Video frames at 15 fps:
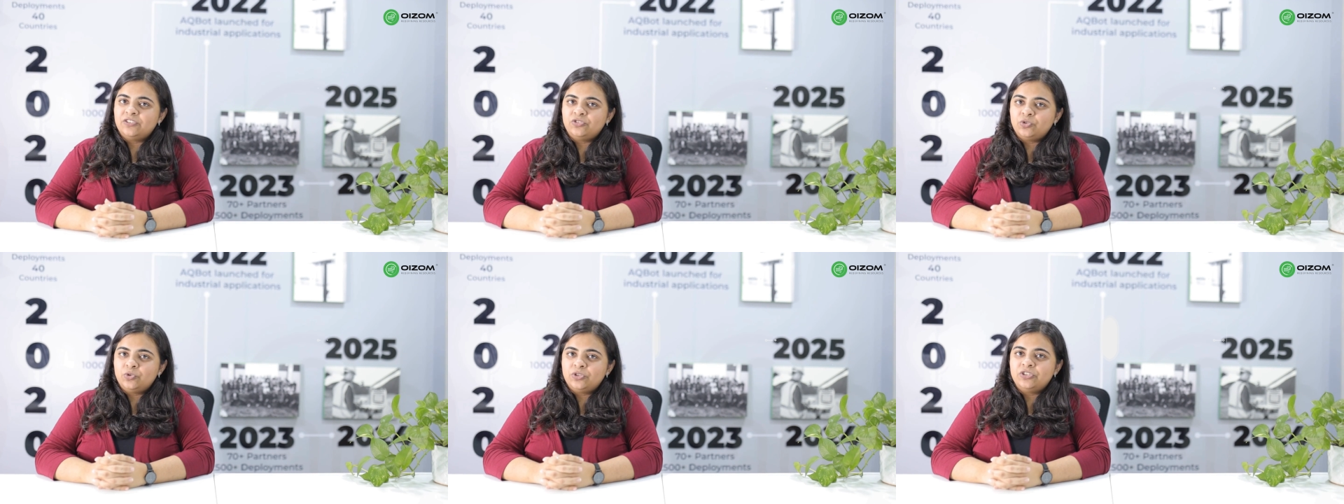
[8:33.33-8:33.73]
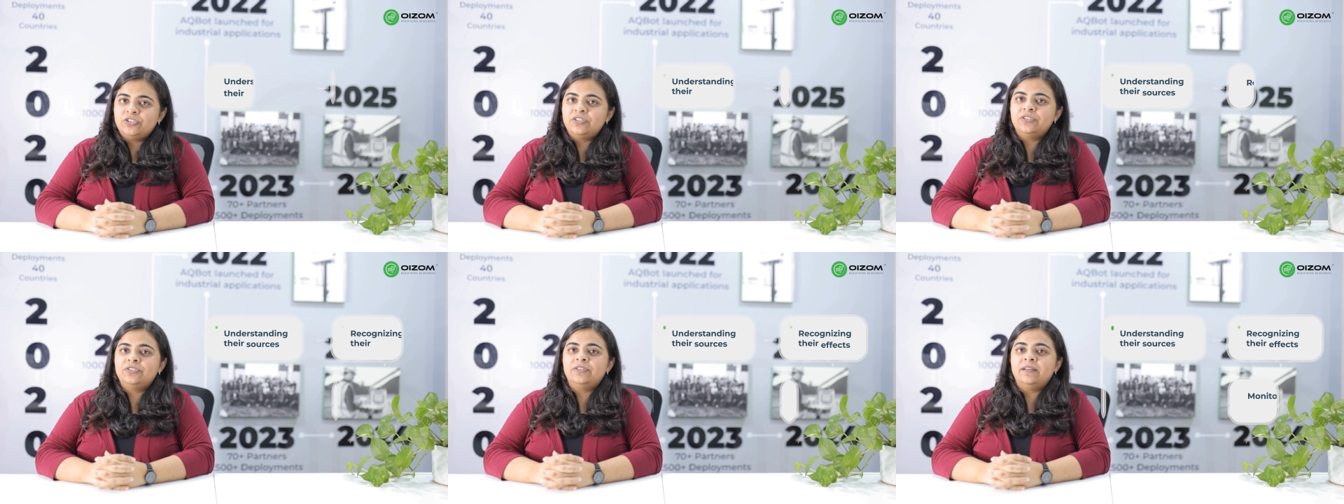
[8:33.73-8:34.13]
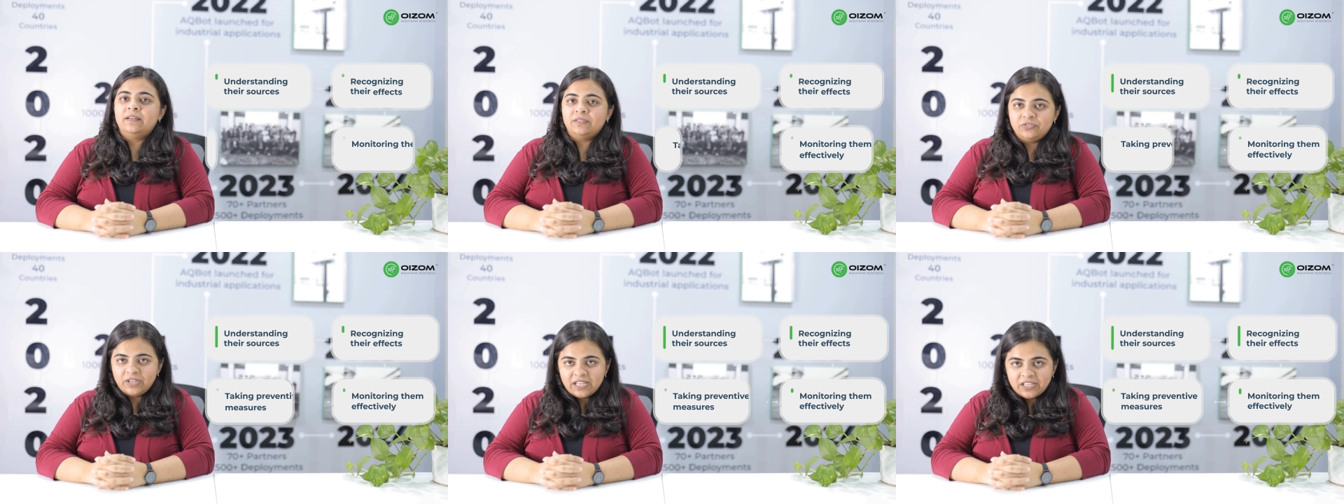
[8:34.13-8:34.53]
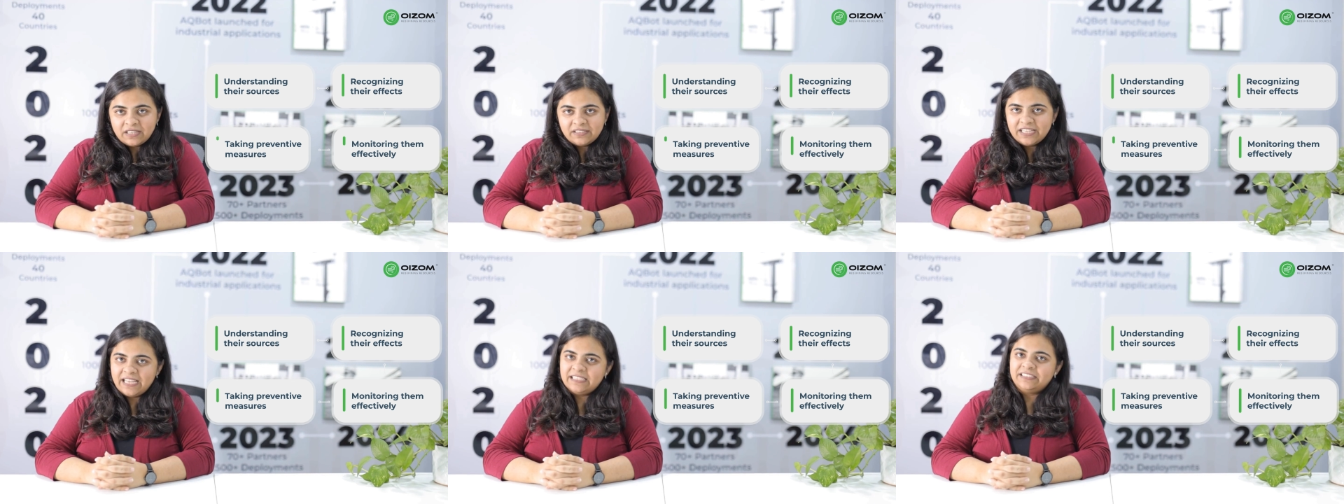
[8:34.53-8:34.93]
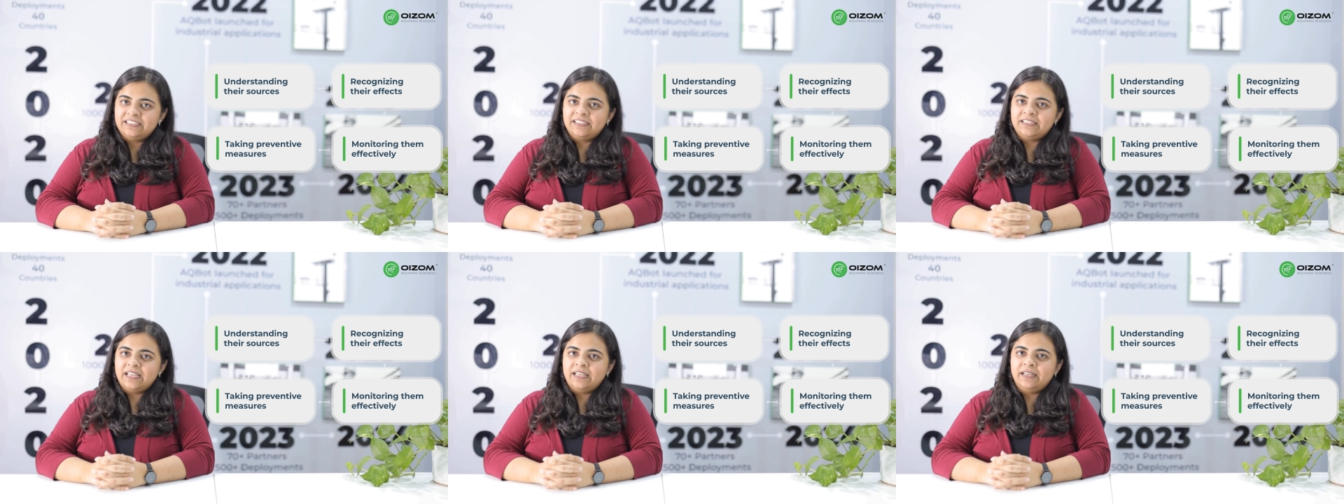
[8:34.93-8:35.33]
sources,
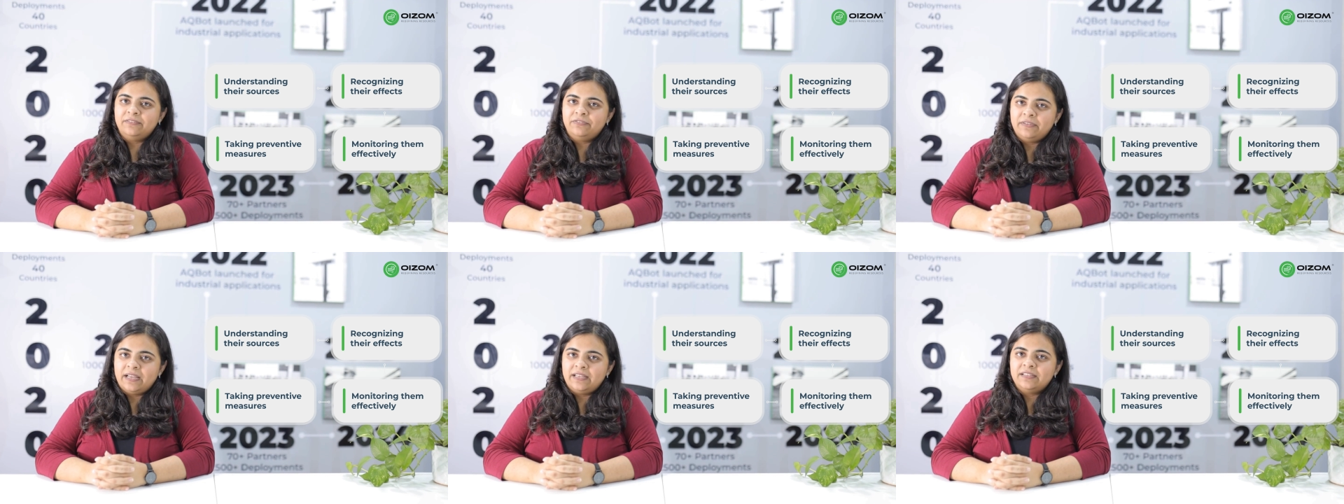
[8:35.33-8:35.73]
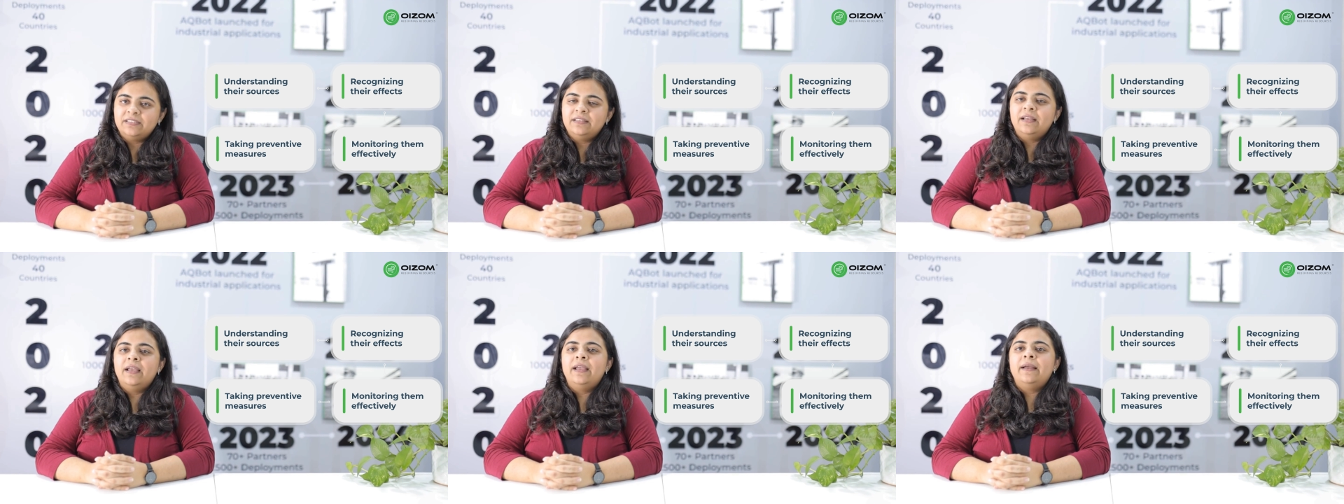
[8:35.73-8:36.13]
recognizing their effects,